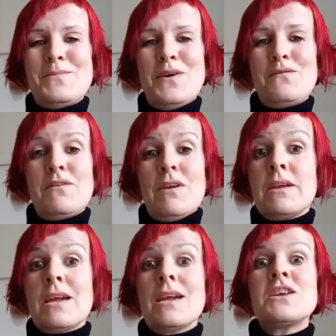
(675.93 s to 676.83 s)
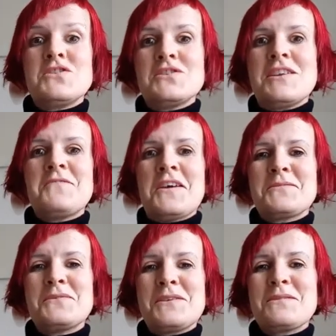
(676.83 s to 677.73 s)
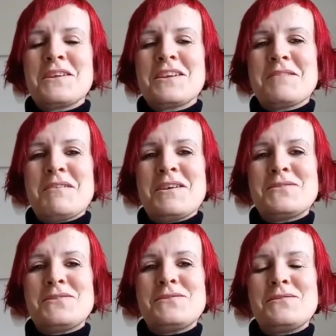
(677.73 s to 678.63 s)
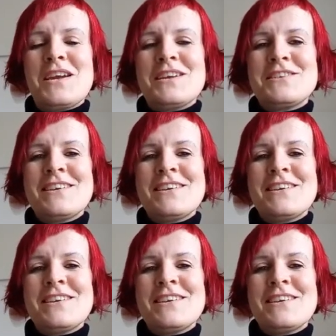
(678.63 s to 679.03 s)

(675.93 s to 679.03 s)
of your application, if that's what you're thinking about too, Yashi.